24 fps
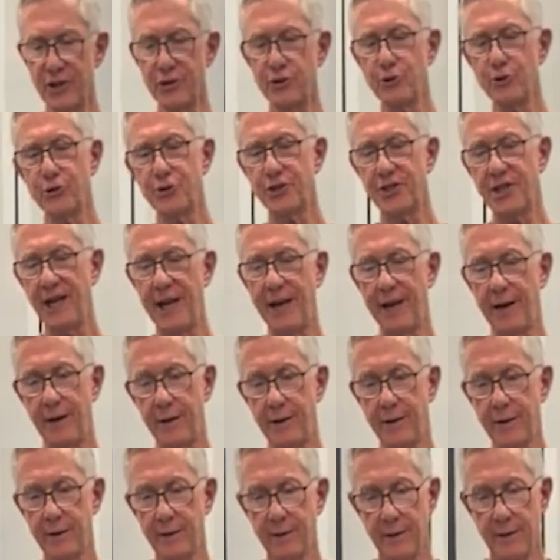
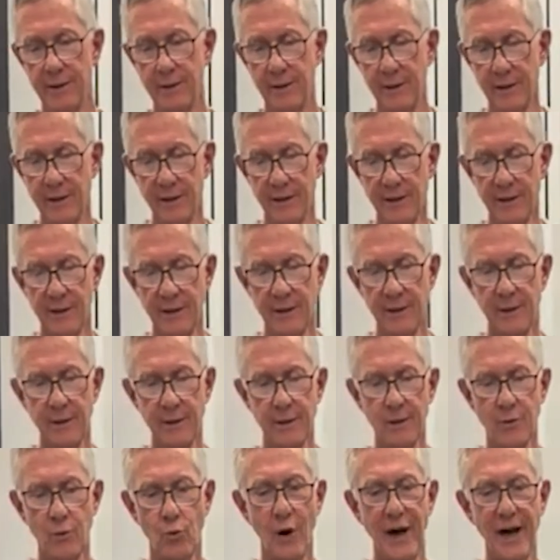understand
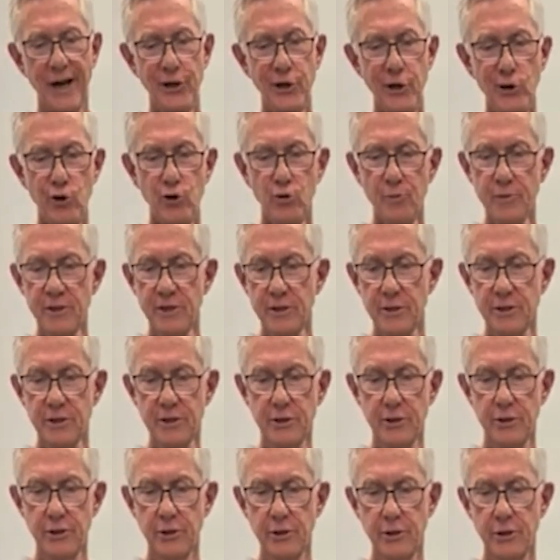why
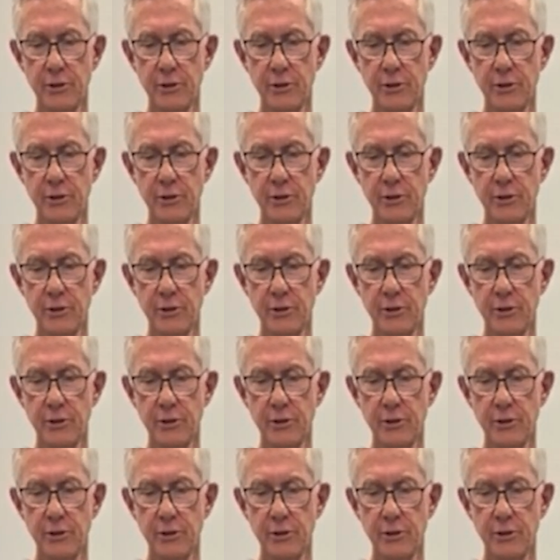humans